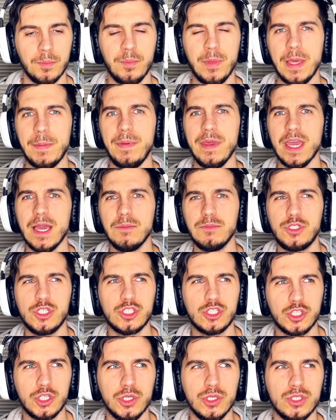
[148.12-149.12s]
Maybe I'm
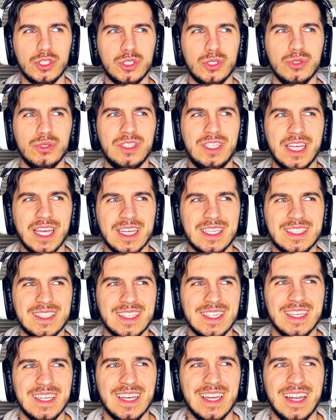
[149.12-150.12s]
just used to
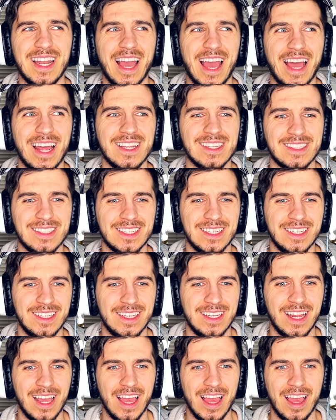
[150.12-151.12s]
Dixie and
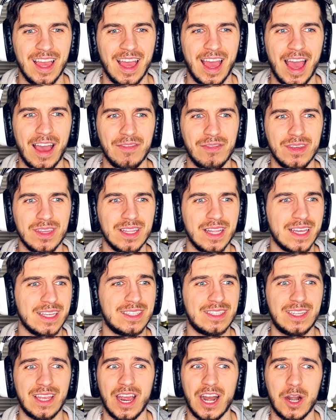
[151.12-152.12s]
Addison having
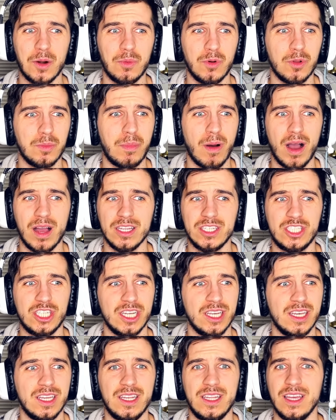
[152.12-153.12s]
like terrible
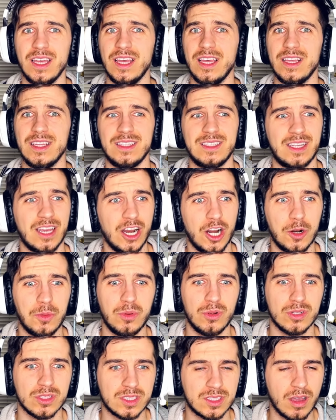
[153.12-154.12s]
budget,
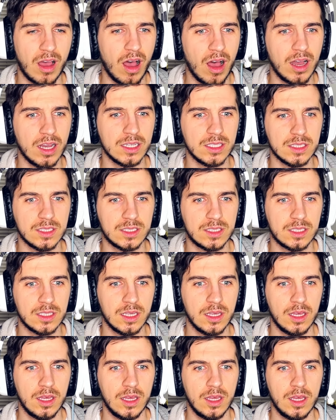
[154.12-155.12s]
terrible songs.
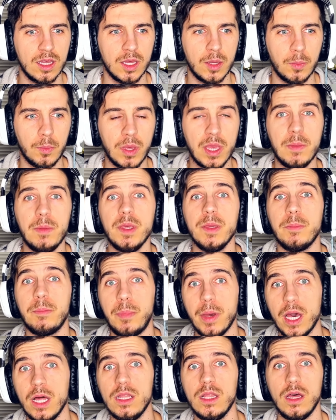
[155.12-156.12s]
Maybe
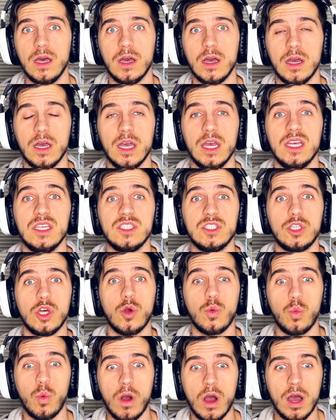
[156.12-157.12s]
Bella is
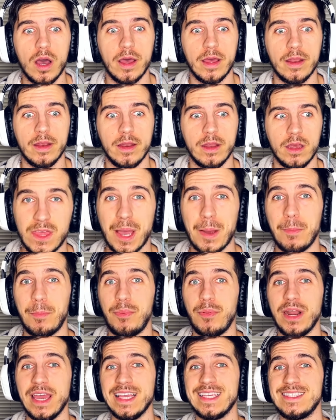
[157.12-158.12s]
the one
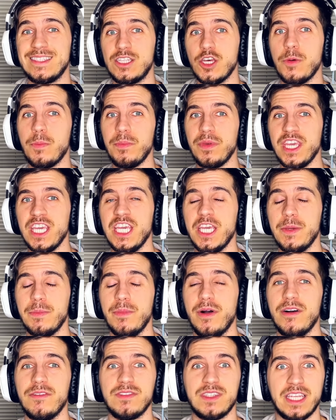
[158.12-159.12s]
that breaks the
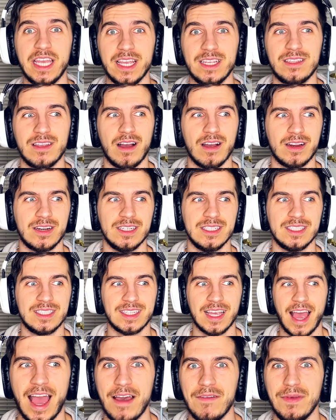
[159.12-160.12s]
meme of
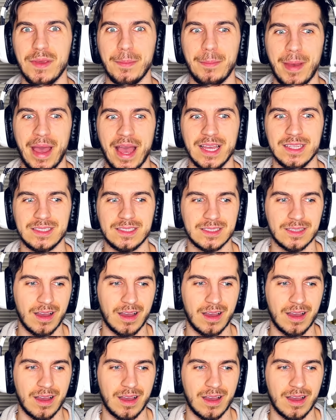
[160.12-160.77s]
TikTokers having bad